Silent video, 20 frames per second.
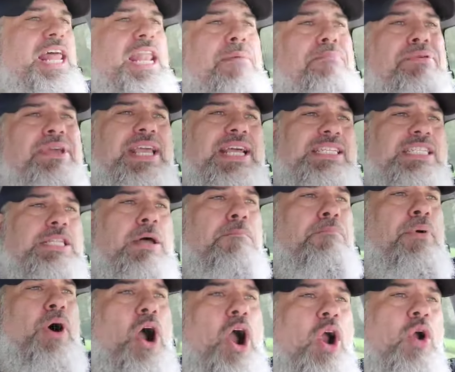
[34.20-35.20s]
head up against the
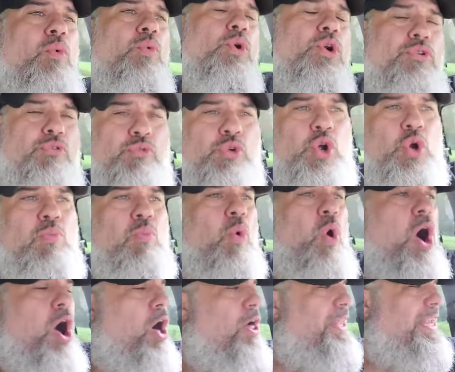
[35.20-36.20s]
bar room
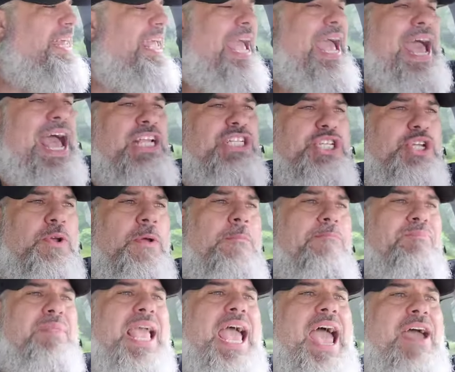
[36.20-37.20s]
wall and he asks you,
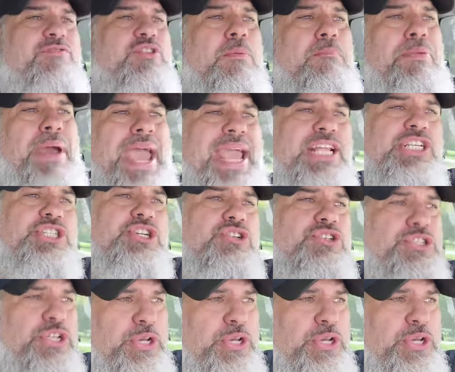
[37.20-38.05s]
have you paid your